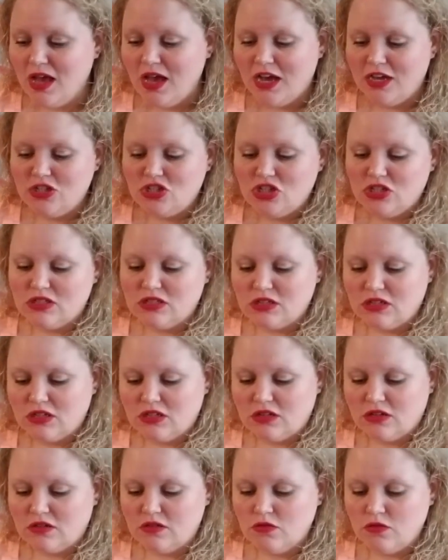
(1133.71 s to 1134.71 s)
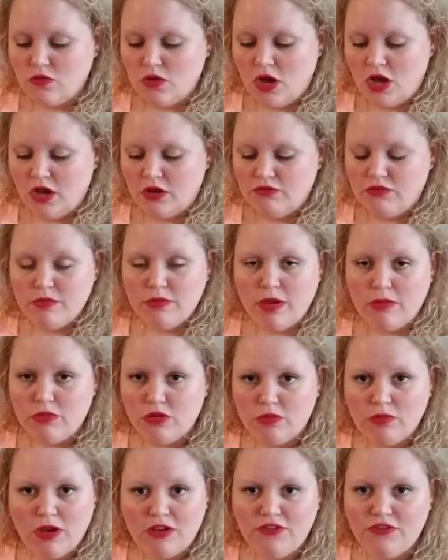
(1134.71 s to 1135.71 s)
I just
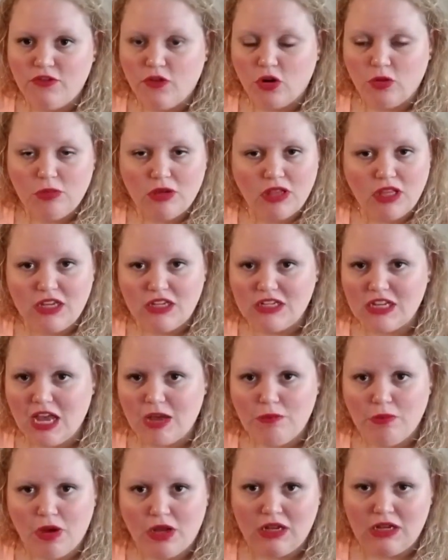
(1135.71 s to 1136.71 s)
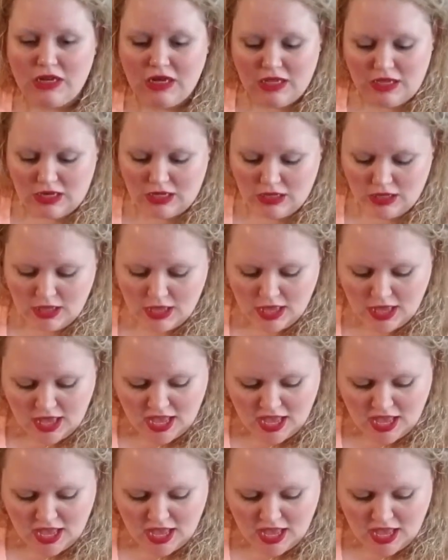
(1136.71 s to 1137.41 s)
remembered my formula and kept on knitting.